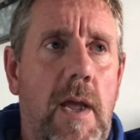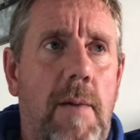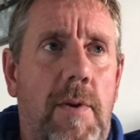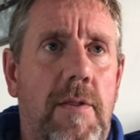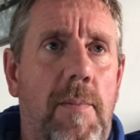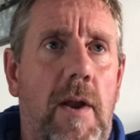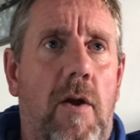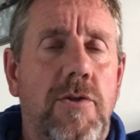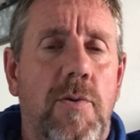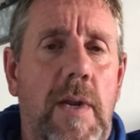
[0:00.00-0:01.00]
but they might
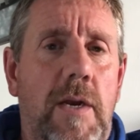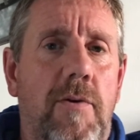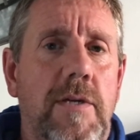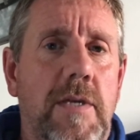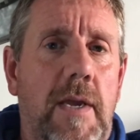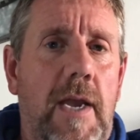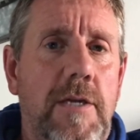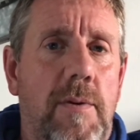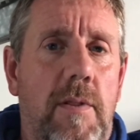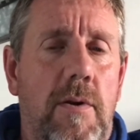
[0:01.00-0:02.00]
also increase
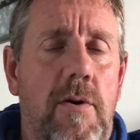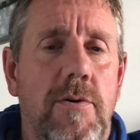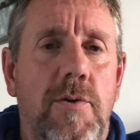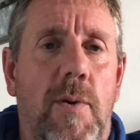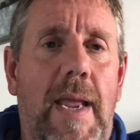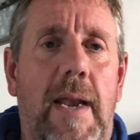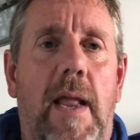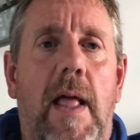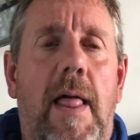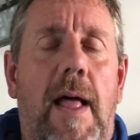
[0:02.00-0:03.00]
engagement of the learner. So again,
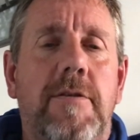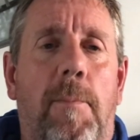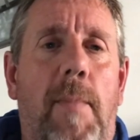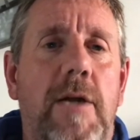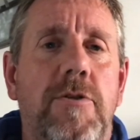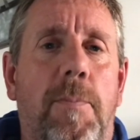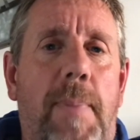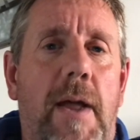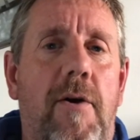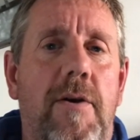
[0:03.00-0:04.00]
that's a much
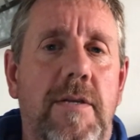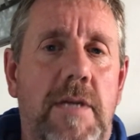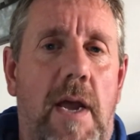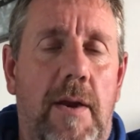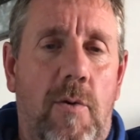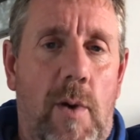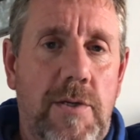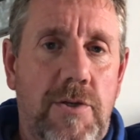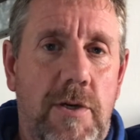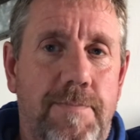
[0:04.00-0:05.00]
better designed
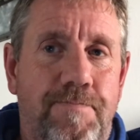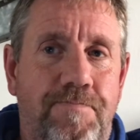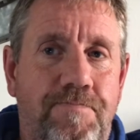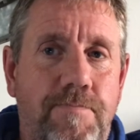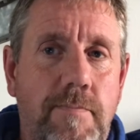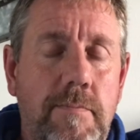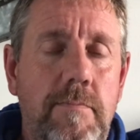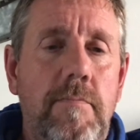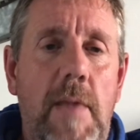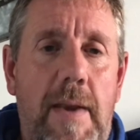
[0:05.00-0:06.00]
question.
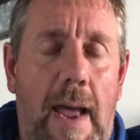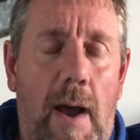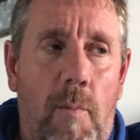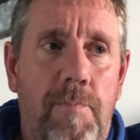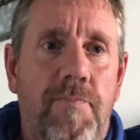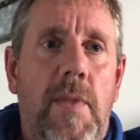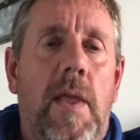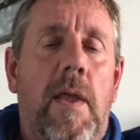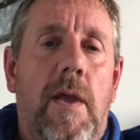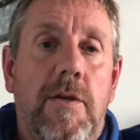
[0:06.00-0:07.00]
Now,
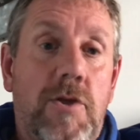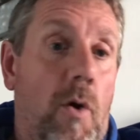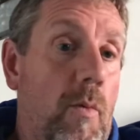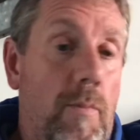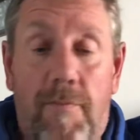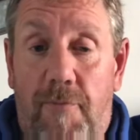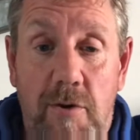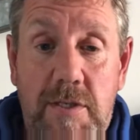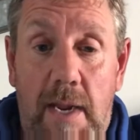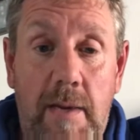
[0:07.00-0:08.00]
so
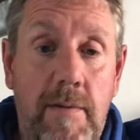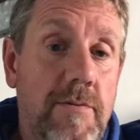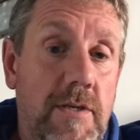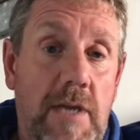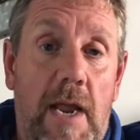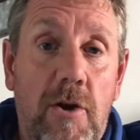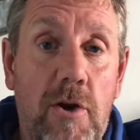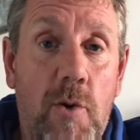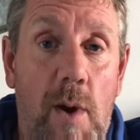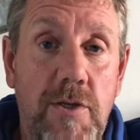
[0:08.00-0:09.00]
first thing, design a good
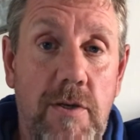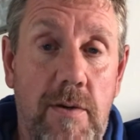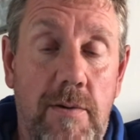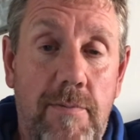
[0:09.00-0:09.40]
question